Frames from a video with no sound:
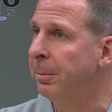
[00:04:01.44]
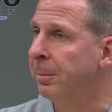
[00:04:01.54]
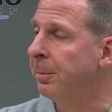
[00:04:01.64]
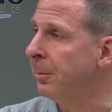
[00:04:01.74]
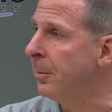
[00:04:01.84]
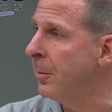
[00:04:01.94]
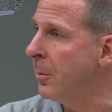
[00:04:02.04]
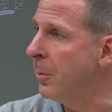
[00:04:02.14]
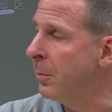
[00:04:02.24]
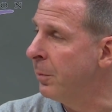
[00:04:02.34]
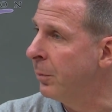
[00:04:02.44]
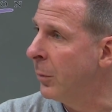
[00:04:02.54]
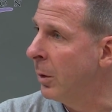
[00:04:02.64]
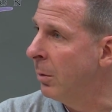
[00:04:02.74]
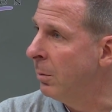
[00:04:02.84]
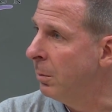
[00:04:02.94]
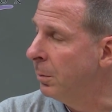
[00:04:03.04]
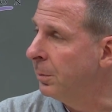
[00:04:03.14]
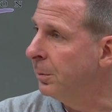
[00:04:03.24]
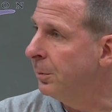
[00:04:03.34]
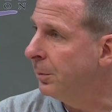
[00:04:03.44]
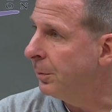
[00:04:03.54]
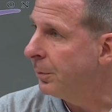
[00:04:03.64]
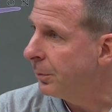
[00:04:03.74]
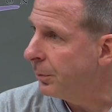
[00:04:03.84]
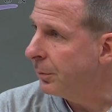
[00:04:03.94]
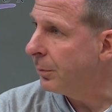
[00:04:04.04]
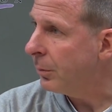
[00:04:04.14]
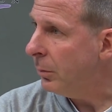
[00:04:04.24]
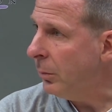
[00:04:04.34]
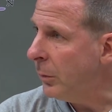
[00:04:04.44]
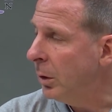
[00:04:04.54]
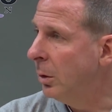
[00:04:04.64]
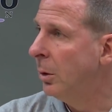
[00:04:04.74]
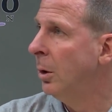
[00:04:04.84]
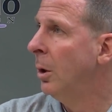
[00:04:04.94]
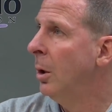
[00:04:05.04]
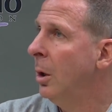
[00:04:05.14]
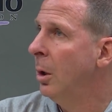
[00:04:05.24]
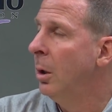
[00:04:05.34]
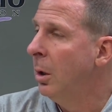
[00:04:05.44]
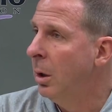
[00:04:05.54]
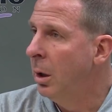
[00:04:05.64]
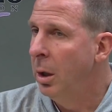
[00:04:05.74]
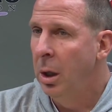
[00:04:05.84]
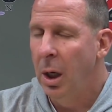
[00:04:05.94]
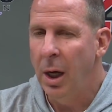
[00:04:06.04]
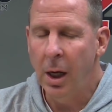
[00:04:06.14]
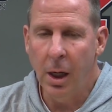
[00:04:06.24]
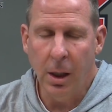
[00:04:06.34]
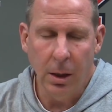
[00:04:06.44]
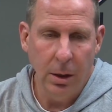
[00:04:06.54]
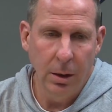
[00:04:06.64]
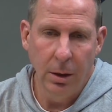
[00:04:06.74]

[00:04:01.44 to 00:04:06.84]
Well, again, generally speaking, locally, how was the talent locally from your standpoint?